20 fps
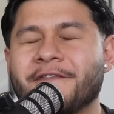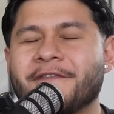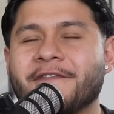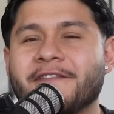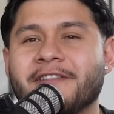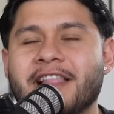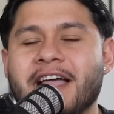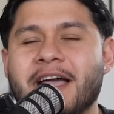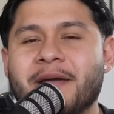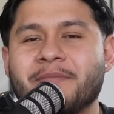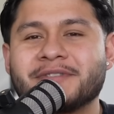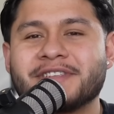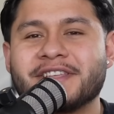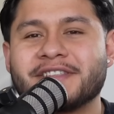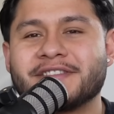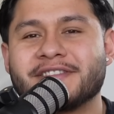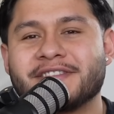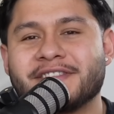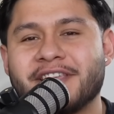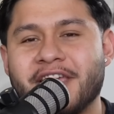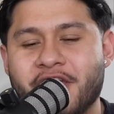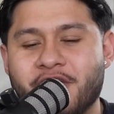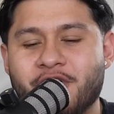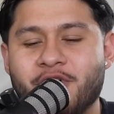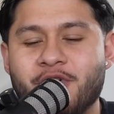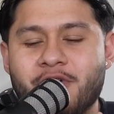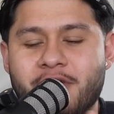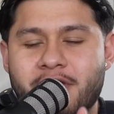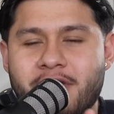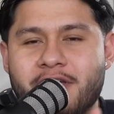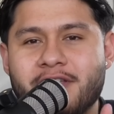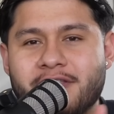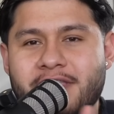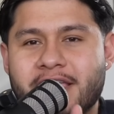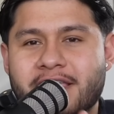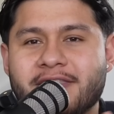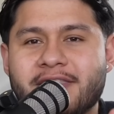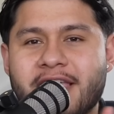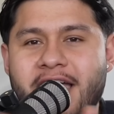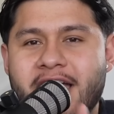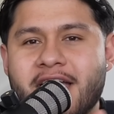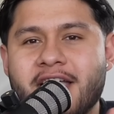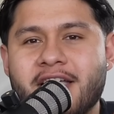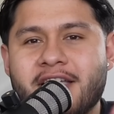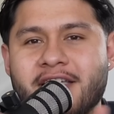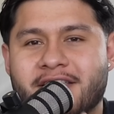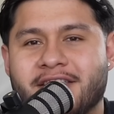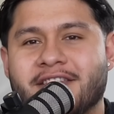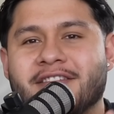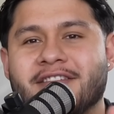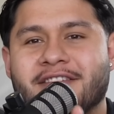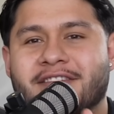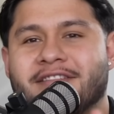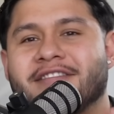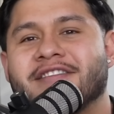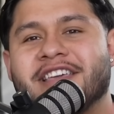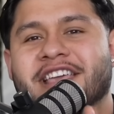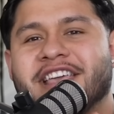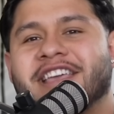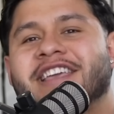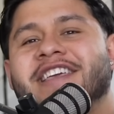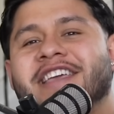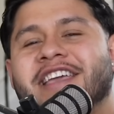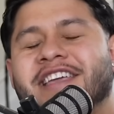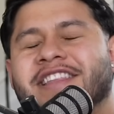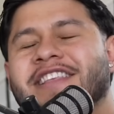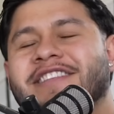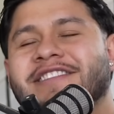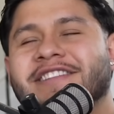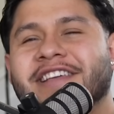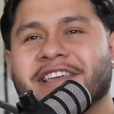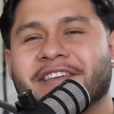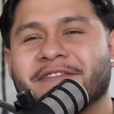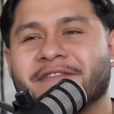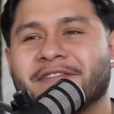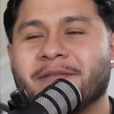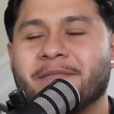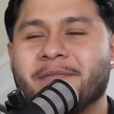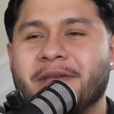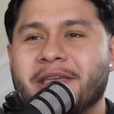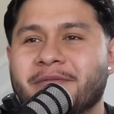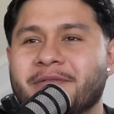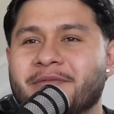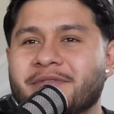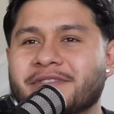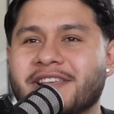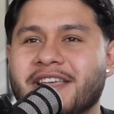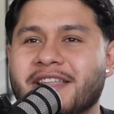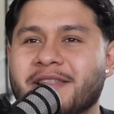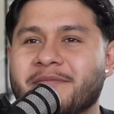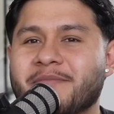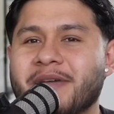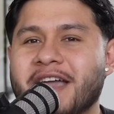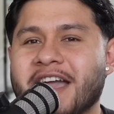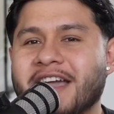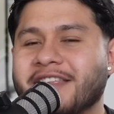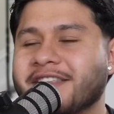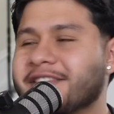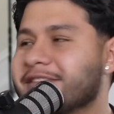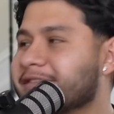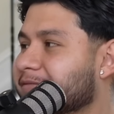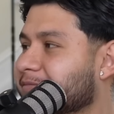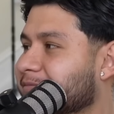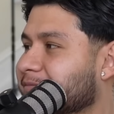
flaps its tail like that, and it's like if the baby was getting patted.